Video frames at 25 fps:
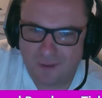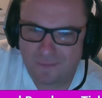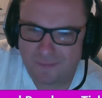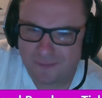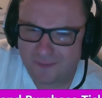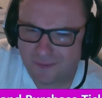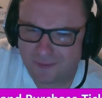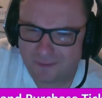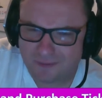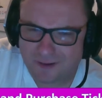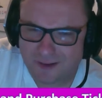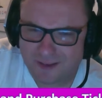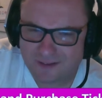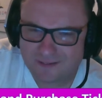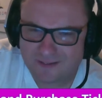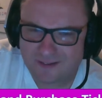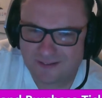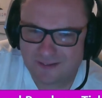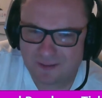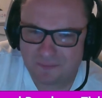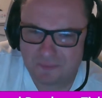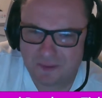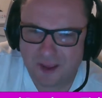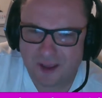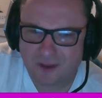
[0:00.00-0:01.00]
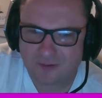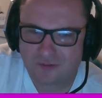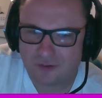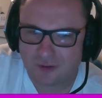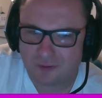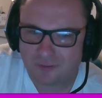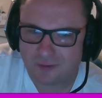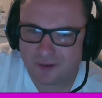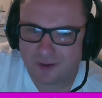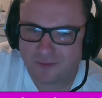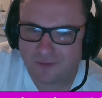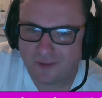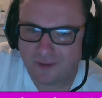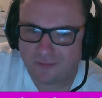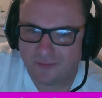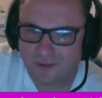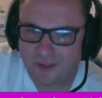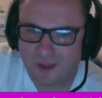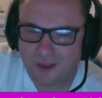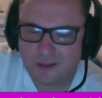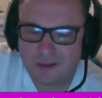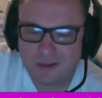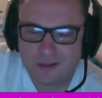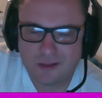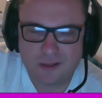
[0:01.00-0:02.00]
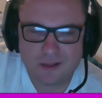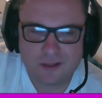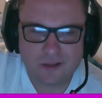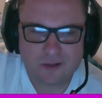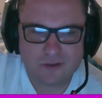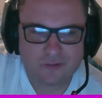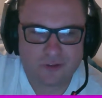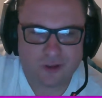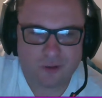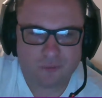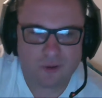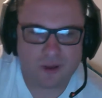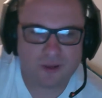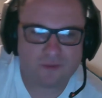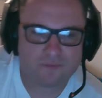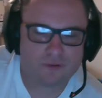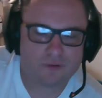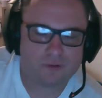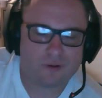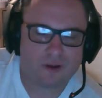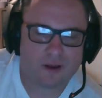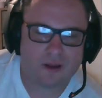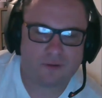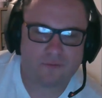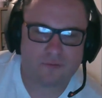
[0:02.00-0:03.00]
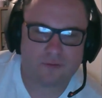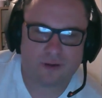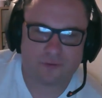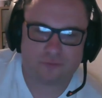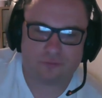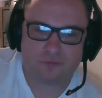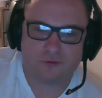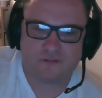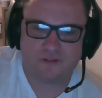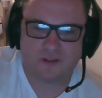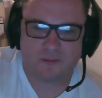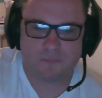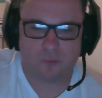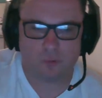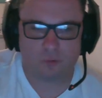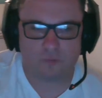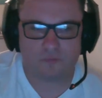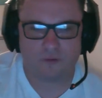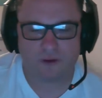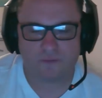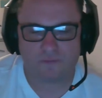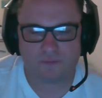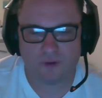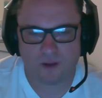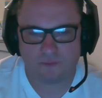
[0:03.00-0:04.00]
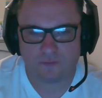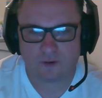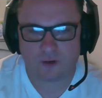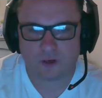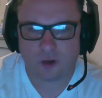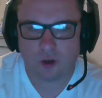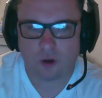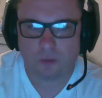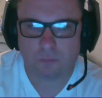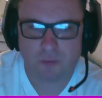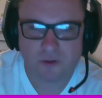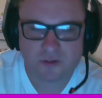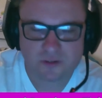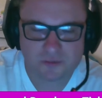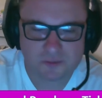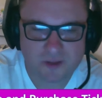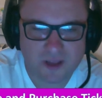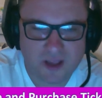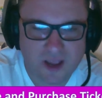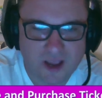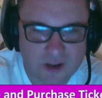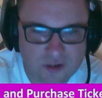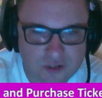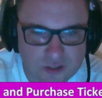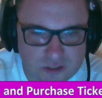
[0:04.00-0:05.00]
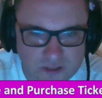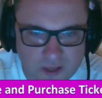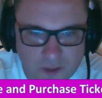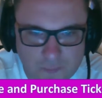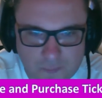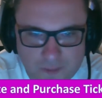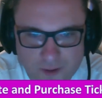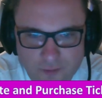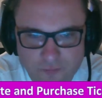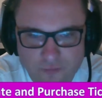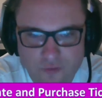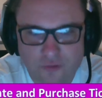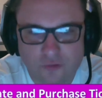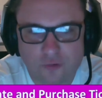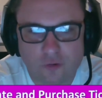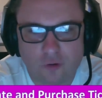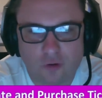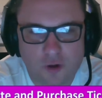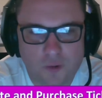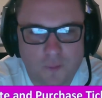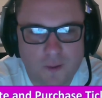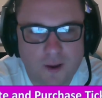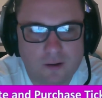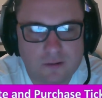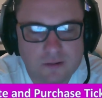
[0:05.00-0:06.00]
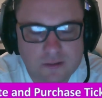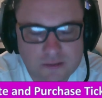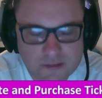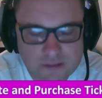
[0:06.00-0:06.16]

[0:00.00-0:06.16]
I think they only accept cash only down there. So if you ask for a tip, or 5 o'clock, bring some cash and they'll be able to sort you out.